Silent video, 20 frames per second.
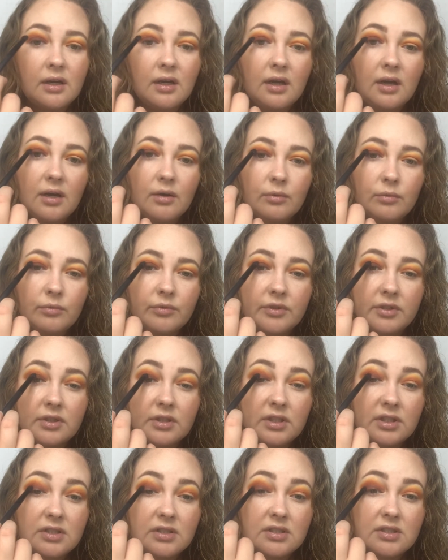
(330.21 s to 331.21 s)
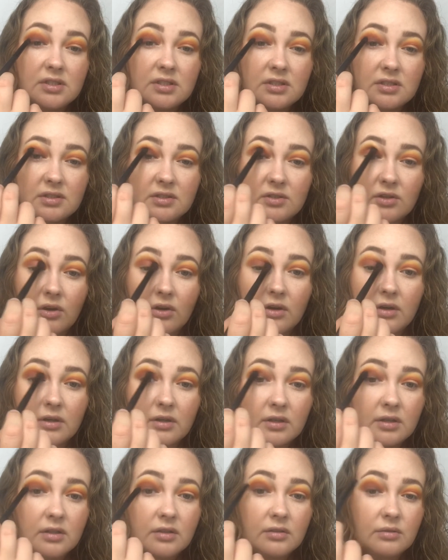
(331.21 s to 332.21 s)
a really
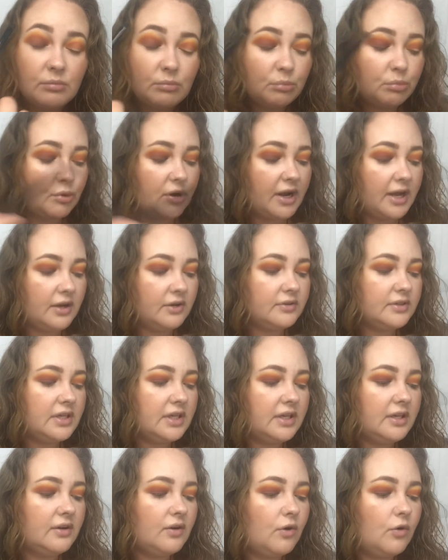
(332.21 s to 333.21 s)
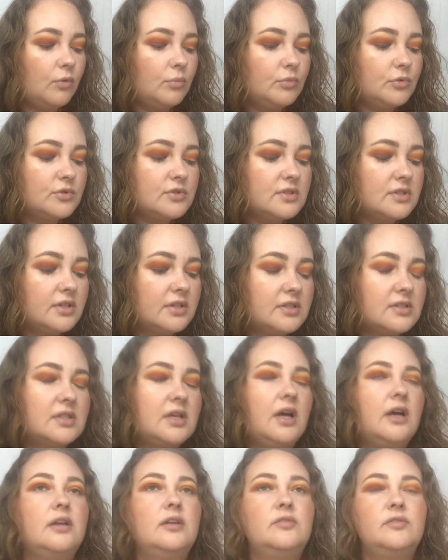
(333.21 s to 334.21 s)
dark brown, it almost looks
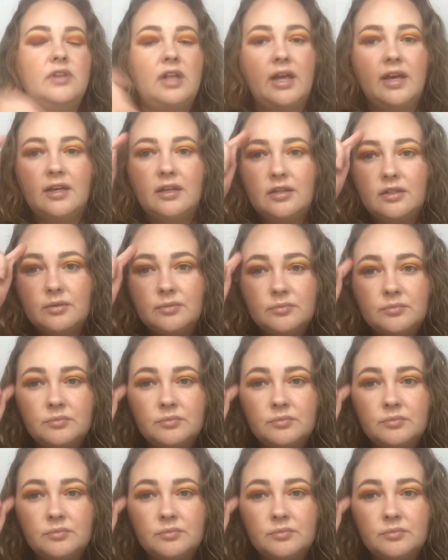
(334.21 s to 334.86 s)
kind of like